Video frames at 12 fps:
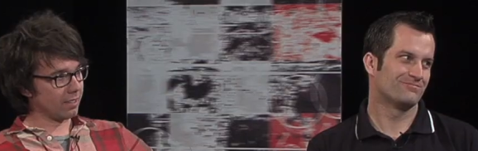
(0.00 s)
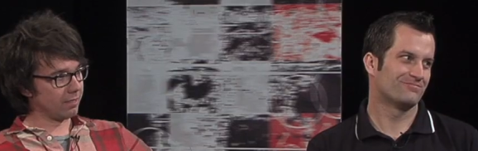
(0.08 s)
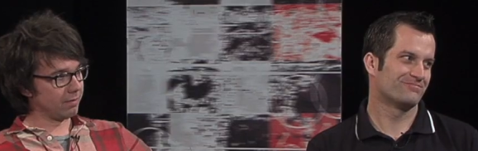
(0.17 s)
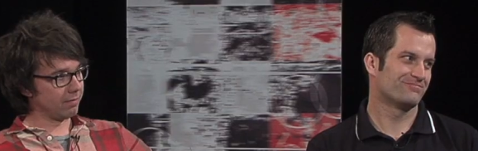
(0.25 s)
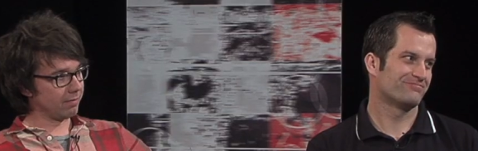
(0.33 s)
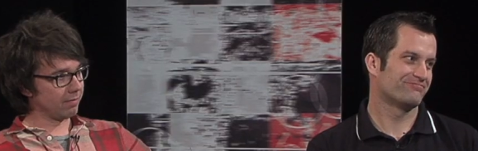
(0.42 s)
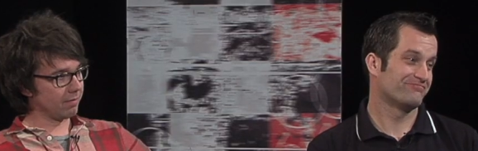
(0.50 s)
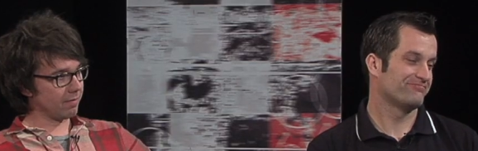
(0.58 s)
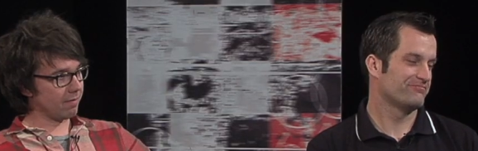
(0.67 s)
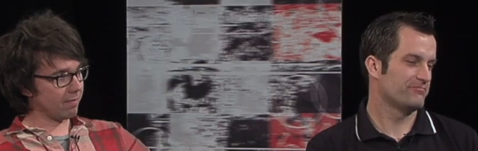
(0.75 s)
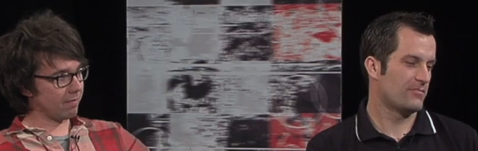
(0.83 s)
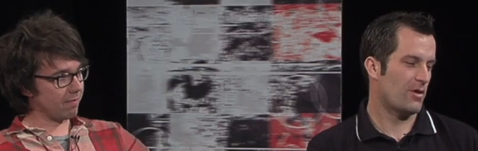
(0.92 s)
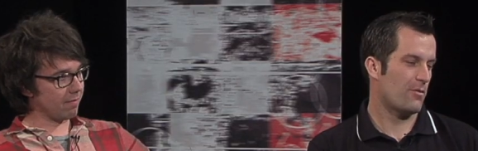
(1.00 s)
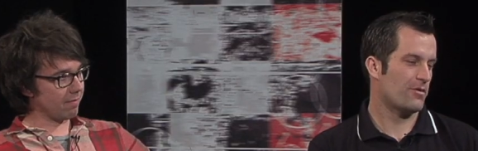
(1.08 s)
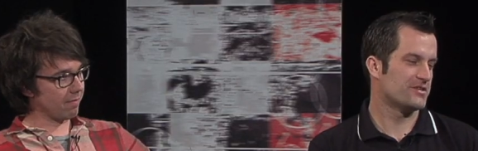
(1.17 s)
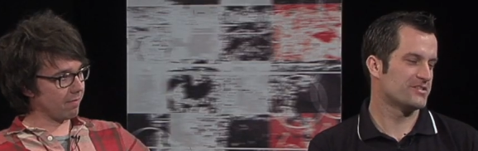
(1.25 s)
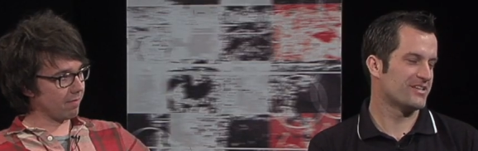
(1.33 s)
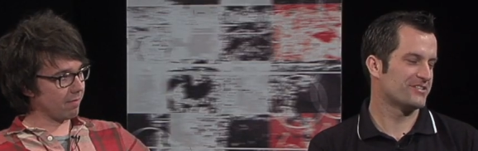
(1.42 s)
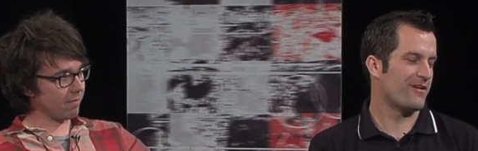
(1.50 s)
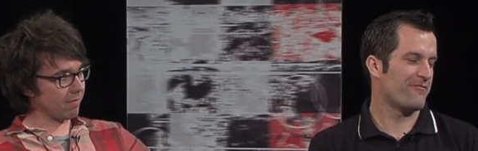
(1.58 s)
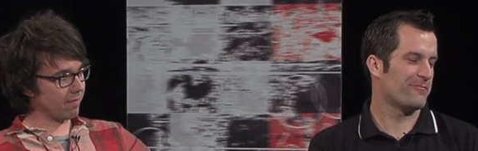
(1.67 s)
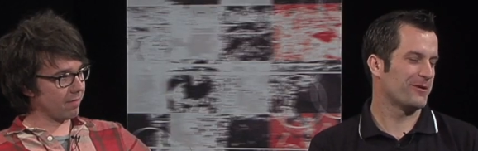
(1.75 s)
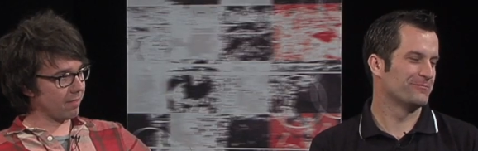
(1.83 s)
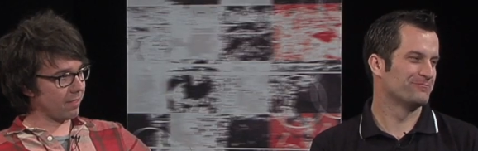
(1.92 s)
Speaker 1: Lane.
Speaker 2: All right, Thanks for having
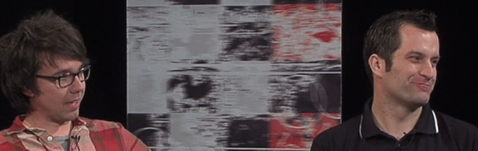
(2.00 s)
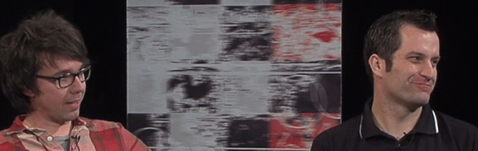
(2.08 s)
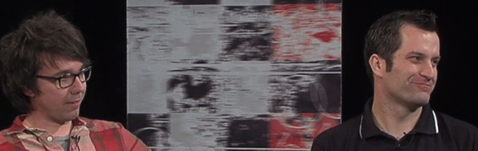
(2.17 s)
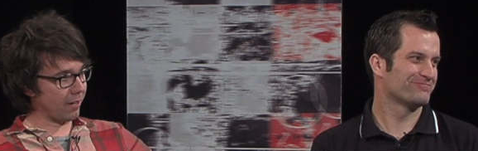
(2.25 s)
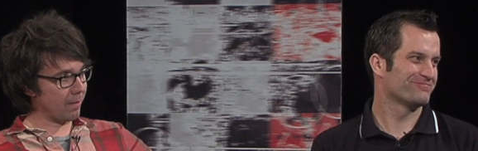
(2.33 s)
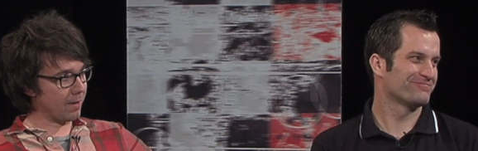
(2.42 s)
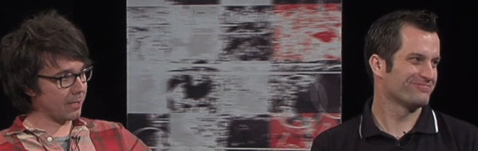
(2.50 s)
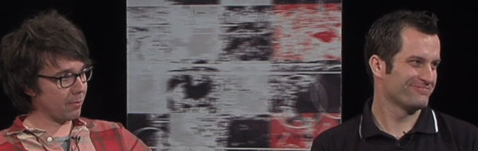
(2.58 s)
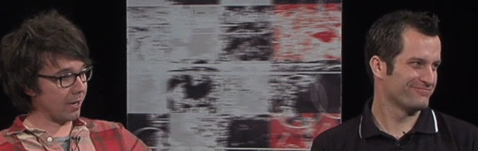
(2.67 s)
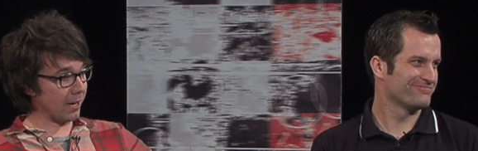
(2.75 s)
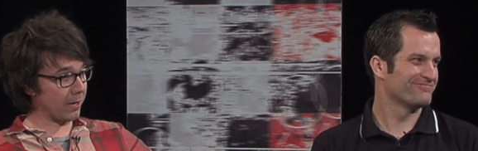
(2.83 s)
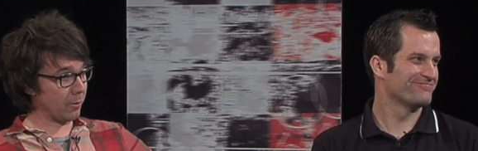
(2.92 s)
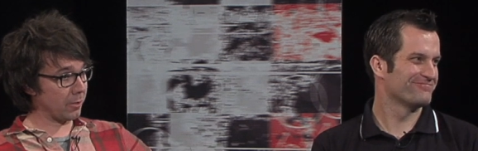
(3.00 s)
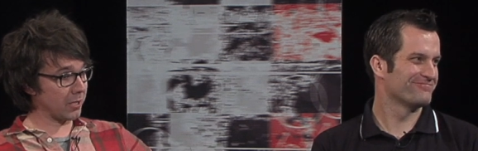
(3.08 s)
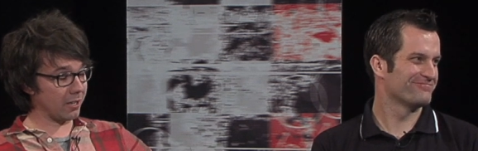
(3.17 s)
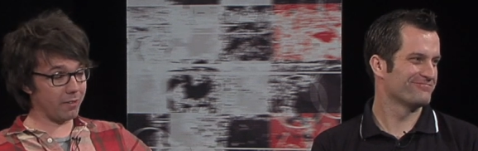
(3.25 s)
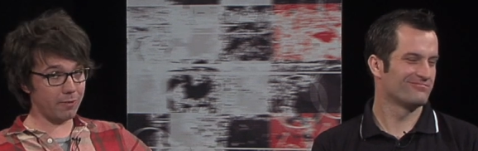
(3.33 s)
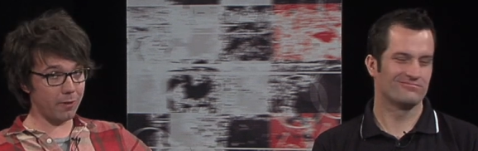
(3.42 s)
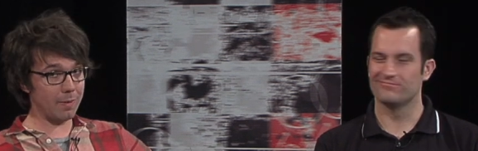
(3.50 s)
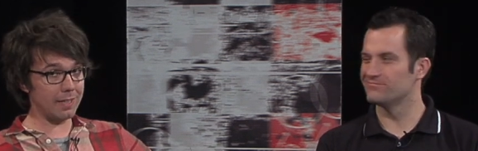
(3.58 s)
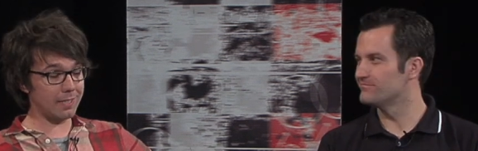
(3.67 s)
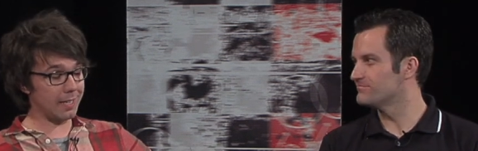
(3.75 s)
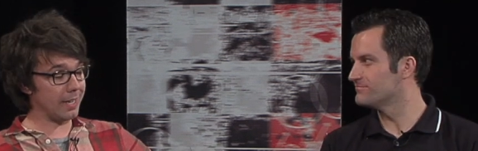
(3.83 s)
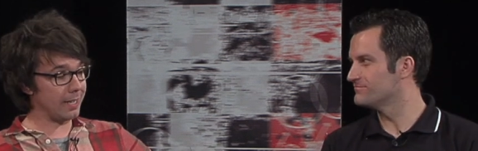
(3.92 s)
me.
Speaker 1: Thank you very much, Brett. I can also confirm at
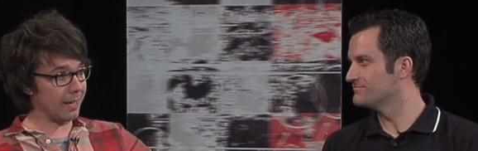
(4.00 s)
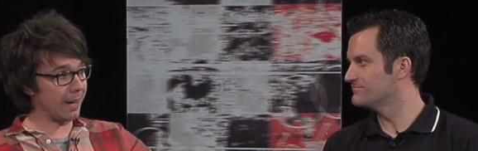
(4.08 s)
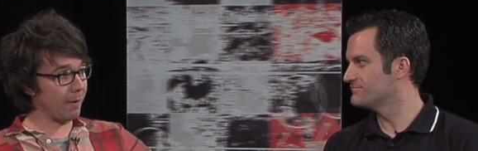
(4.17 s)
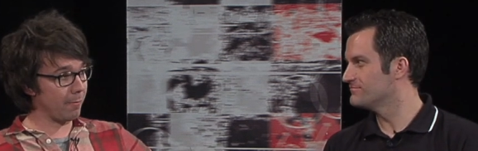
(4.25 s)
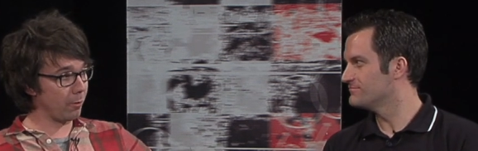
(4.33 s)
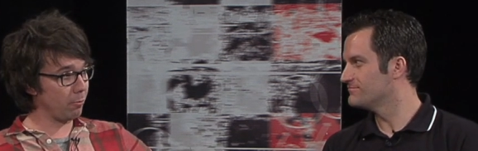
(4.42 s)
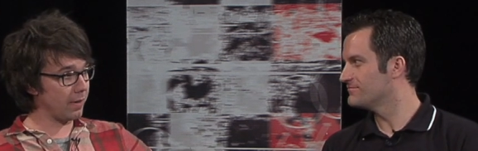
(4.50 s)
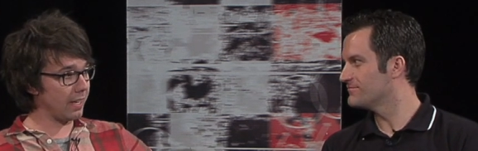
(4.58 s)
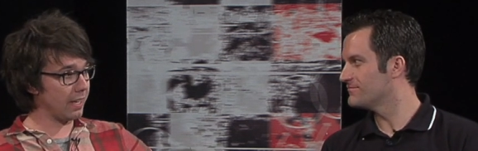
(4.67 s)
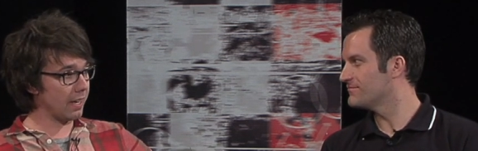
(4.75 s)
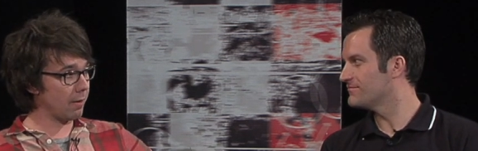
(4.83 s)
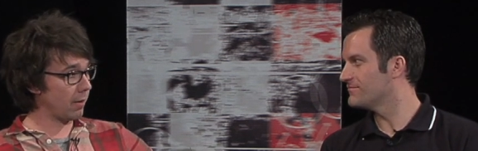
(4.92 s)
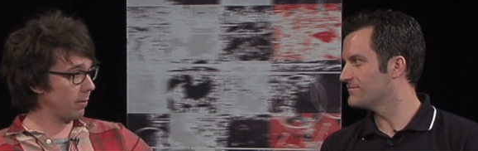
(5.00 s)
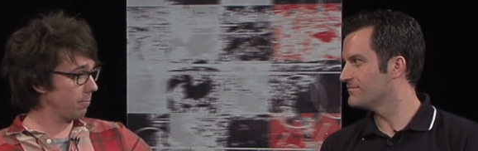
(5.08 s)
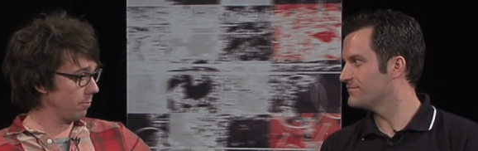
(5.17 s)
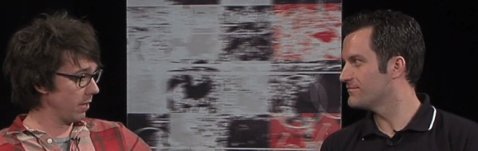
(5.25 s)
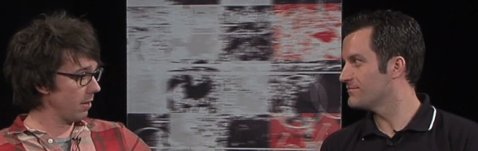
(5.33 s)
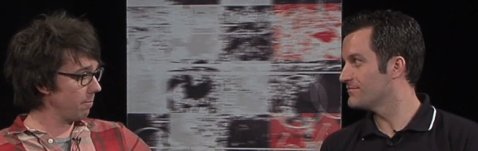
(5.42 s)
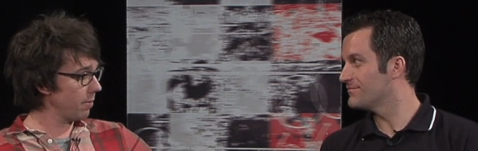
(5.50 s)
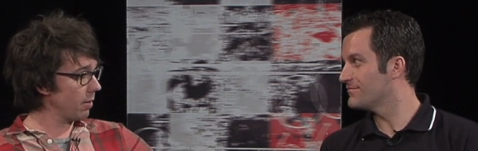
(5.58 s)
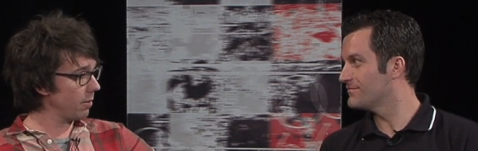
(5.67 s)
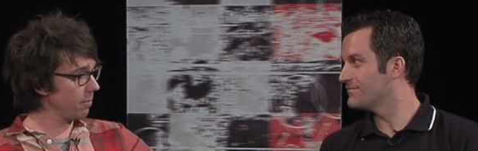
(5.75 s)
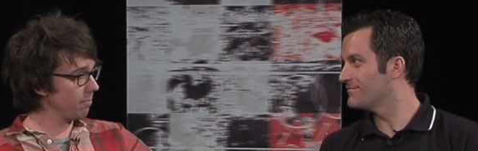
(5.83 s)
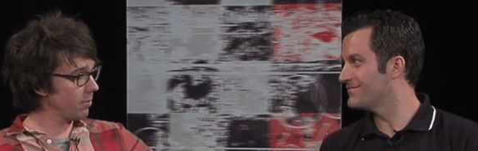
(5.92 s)
Sandown I will be, uh, well, you know, uh,
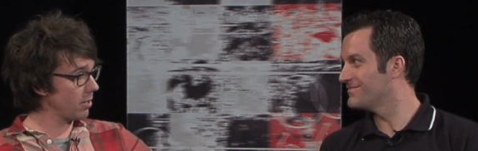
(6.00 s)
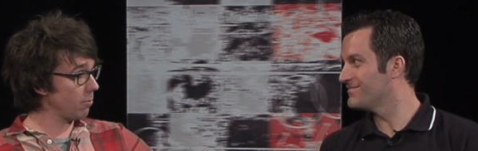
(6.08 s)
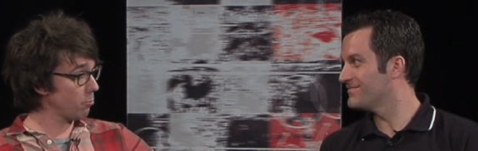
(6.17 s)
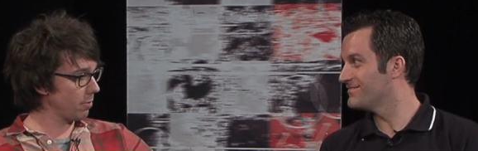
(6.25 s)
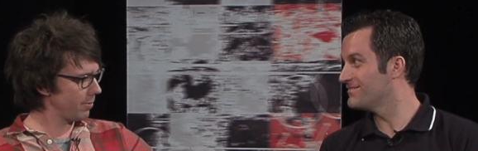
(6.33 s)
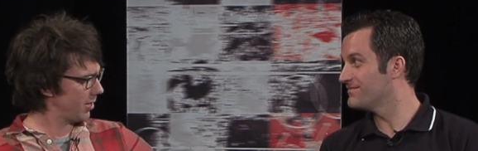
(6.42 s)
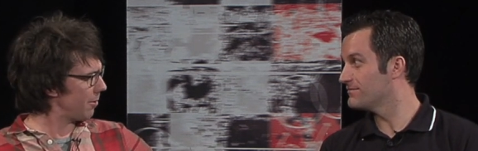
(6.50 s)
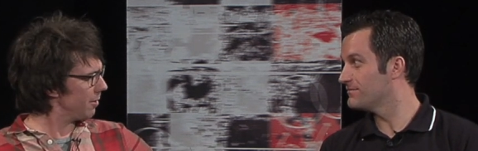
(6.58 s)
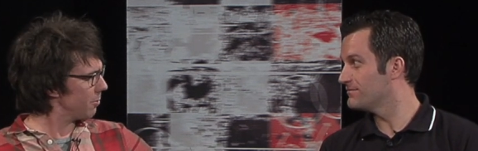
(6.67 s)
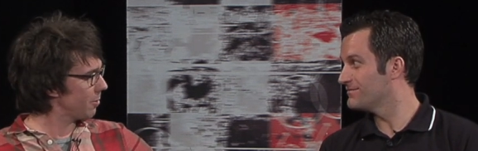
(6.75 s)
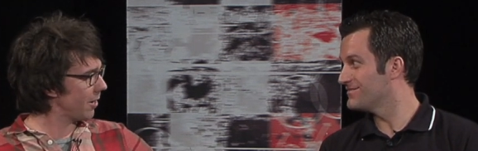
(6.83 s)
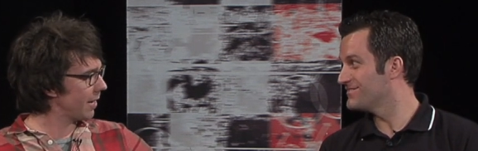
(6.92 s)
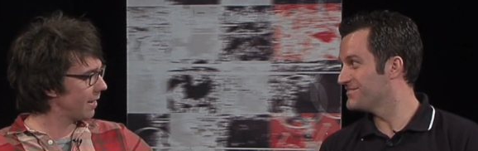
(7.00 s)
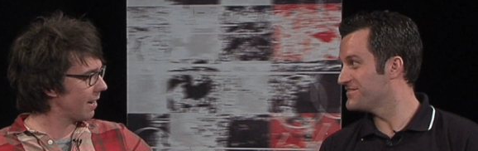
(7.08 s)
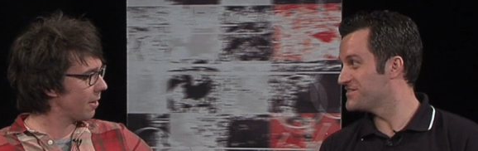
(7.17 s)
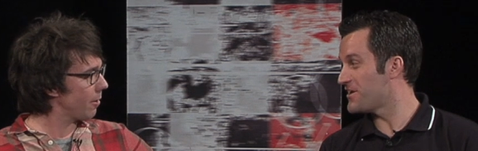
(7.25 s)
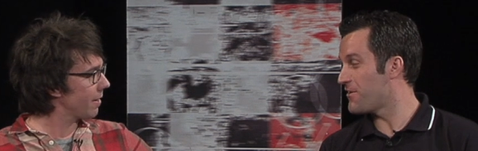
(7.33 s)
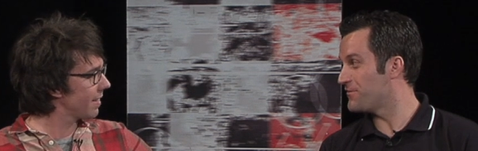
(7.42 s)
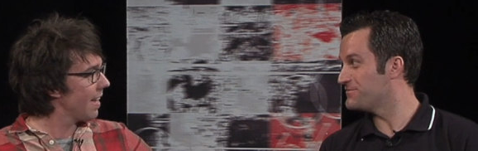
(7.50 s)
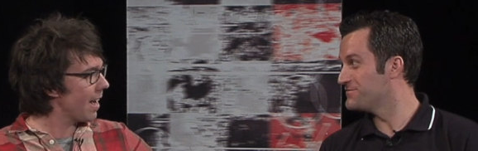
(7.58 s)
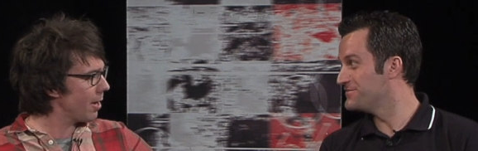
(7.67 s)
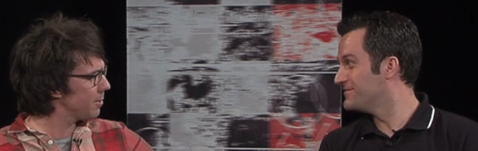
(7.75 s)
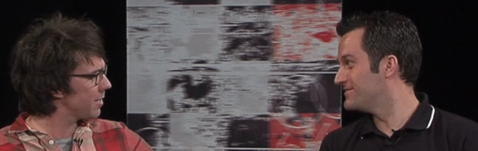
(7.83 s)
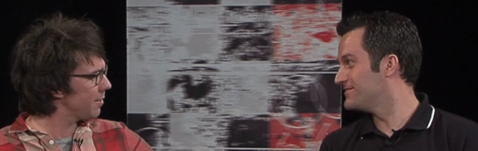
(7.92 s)
Jared or Ryan? Jared. I, I, always